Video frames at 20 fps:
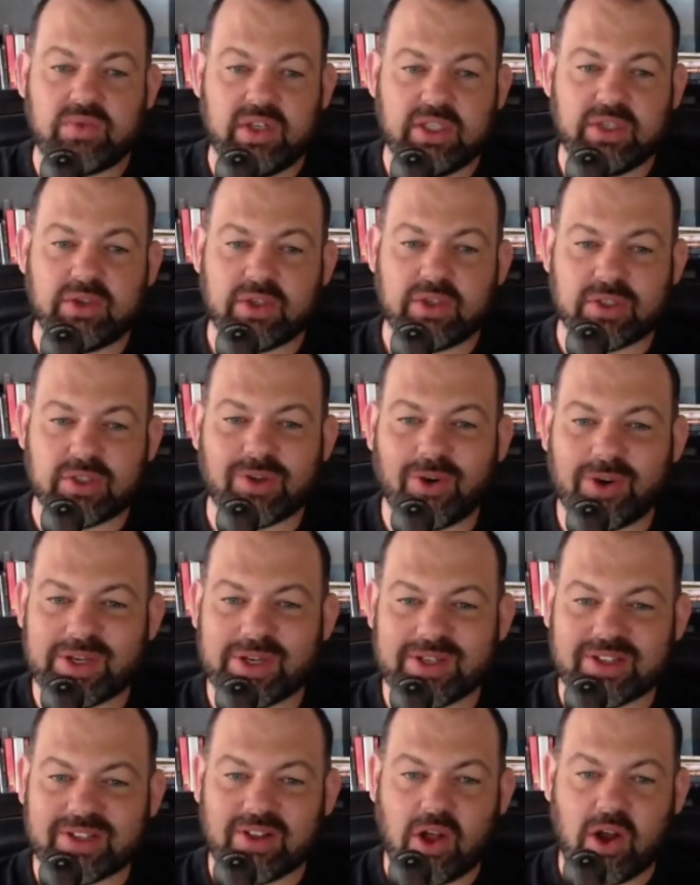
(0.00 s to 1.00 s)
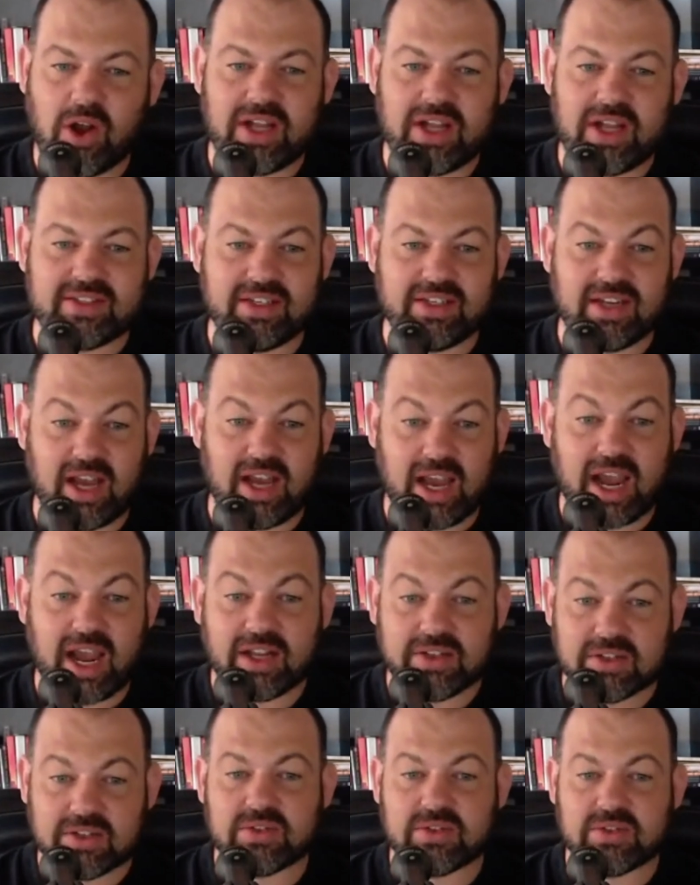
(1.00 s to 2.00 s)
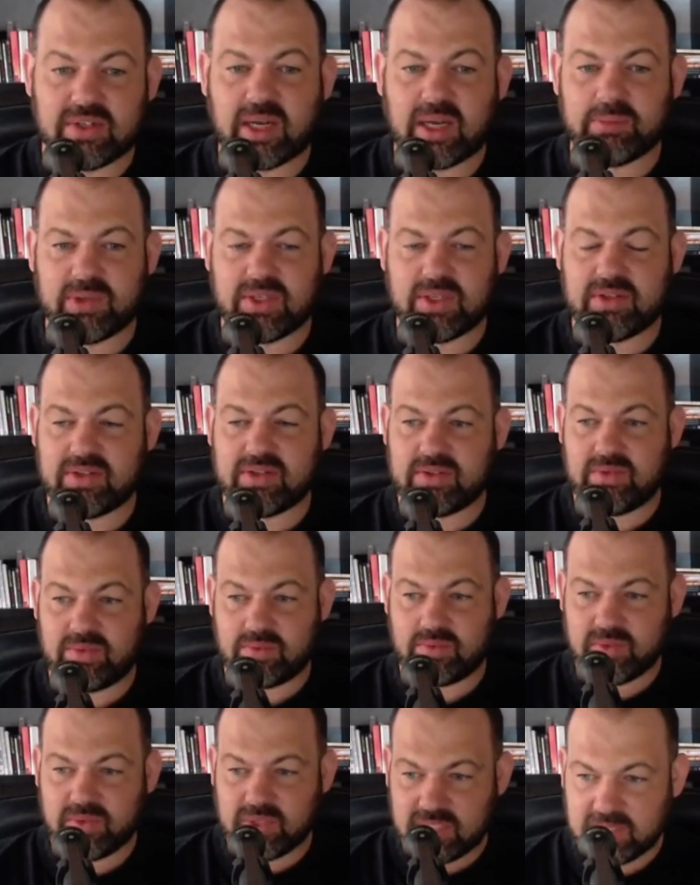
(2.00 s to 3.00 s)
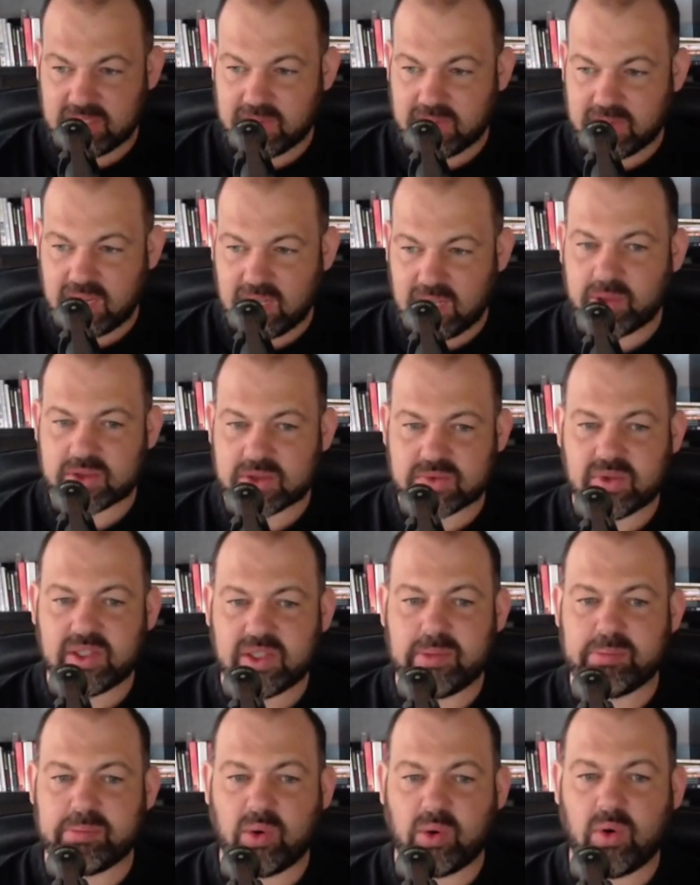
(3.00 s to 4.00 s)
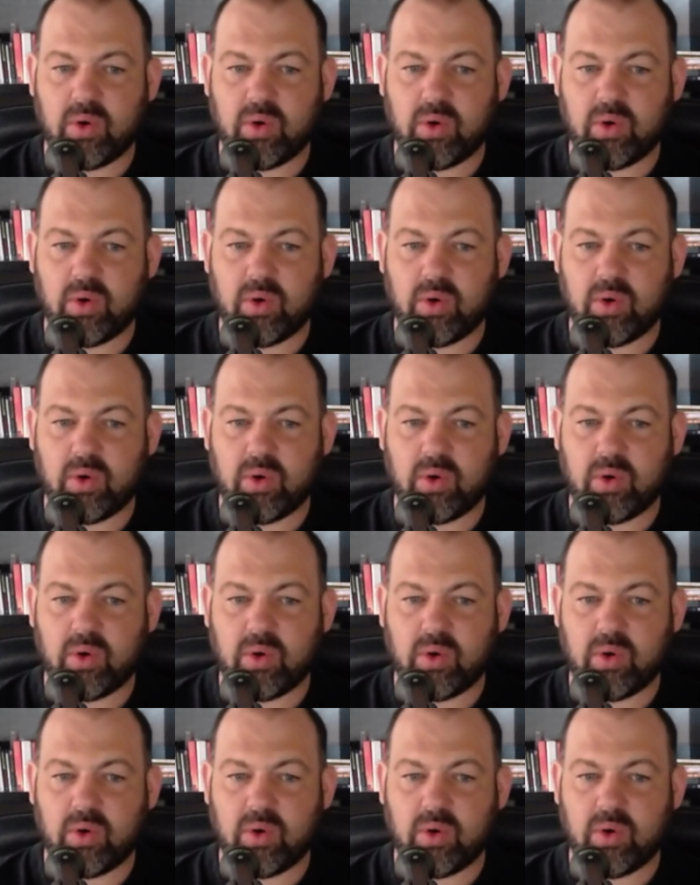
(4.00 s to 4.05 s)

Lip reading: I was really good at talking to clients and I understood numbers really well, but I was